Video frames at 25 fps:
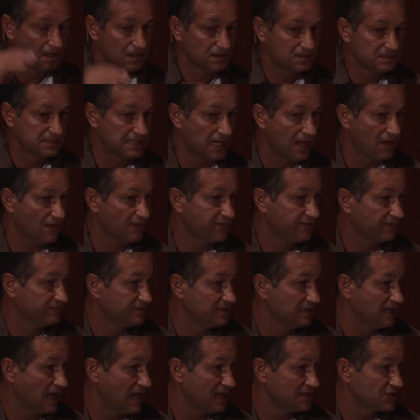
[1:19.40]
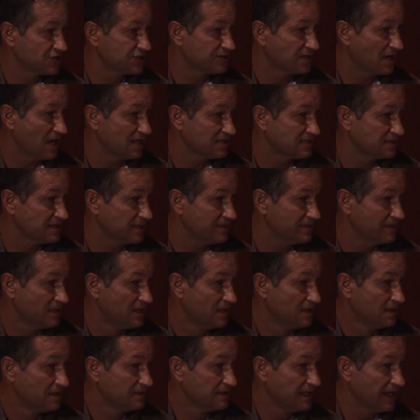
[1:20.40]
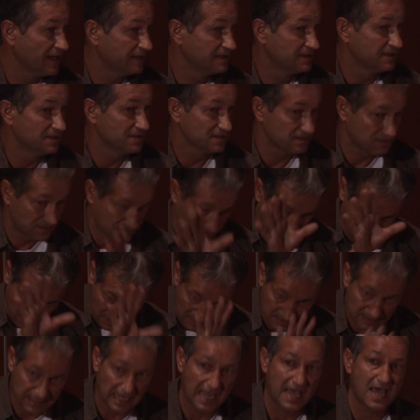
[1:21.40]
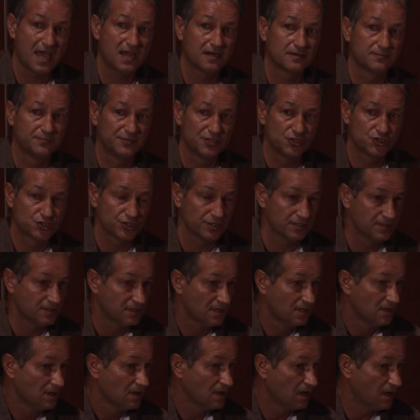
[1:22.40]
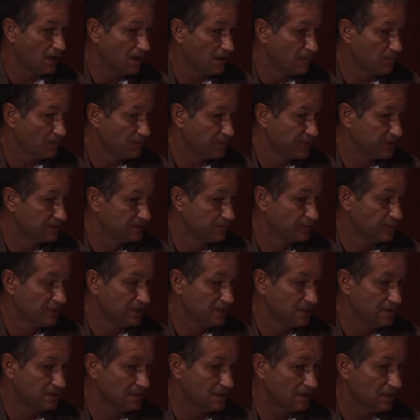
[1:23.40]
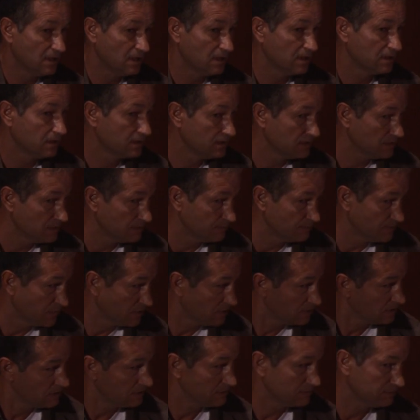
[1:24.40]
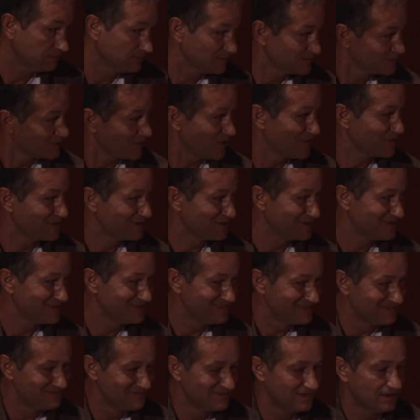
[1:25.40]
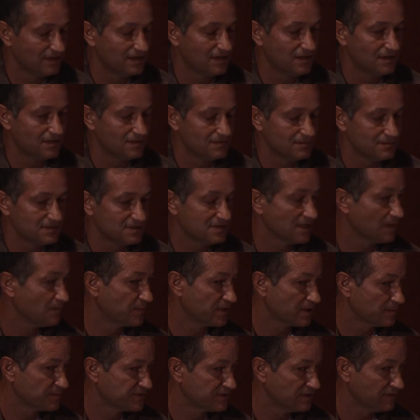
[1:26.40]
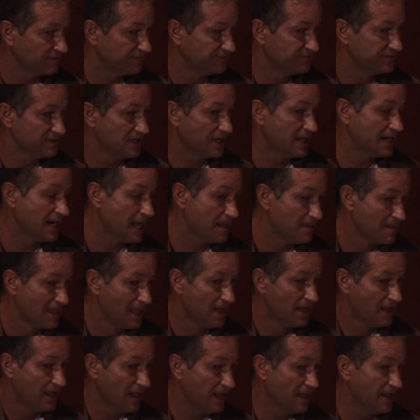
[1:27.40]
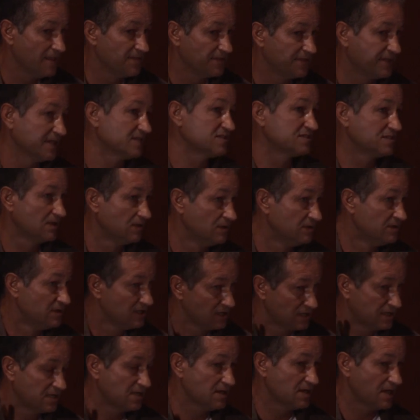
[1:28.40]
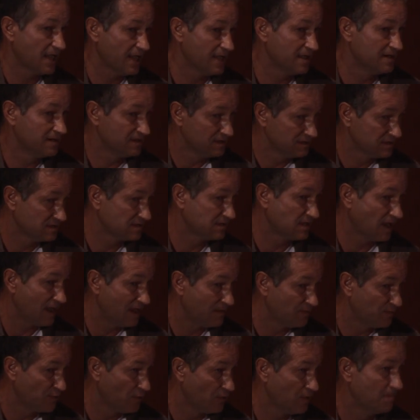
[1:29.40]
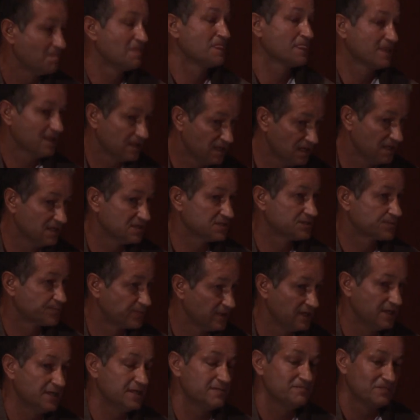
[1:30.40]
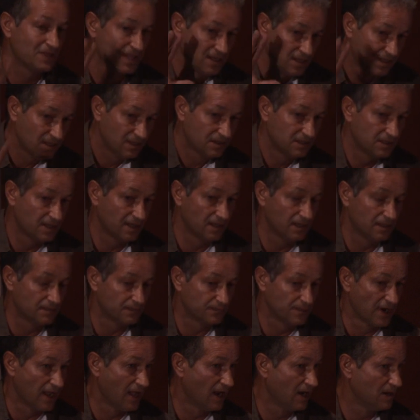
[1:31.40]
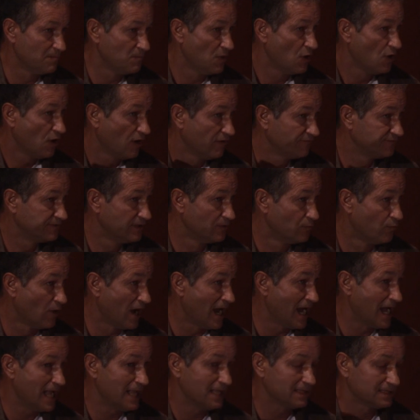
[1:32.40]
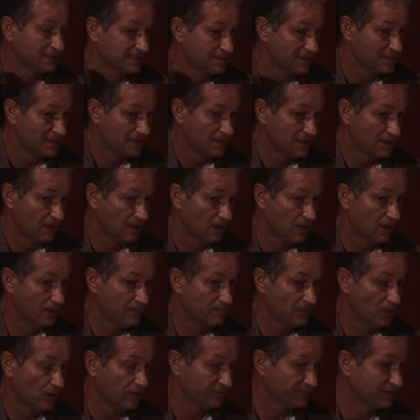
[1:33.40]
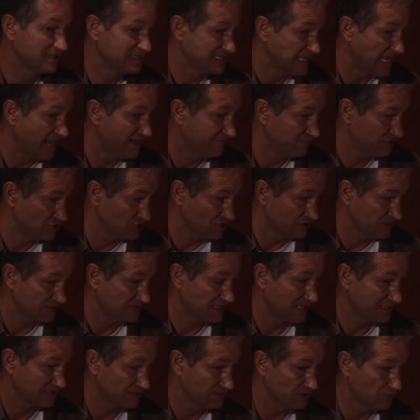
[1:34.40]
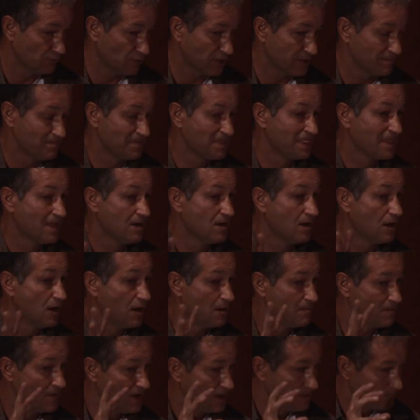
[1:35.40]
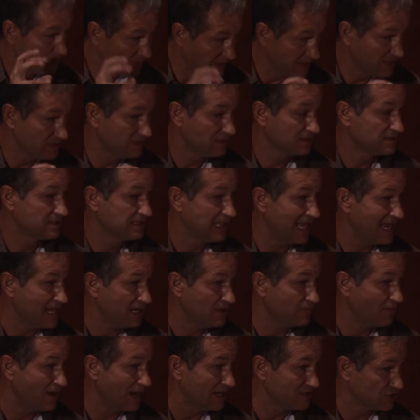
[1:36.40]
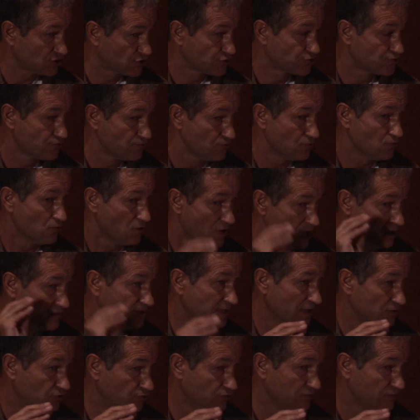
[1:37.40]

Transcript: south of the Landstrasse, that is, entire region between the southern suburbs of Vienna and Thessaloniki and Istanbul, is really the realm of the wild, of the savages, as it were. But it is likewise true that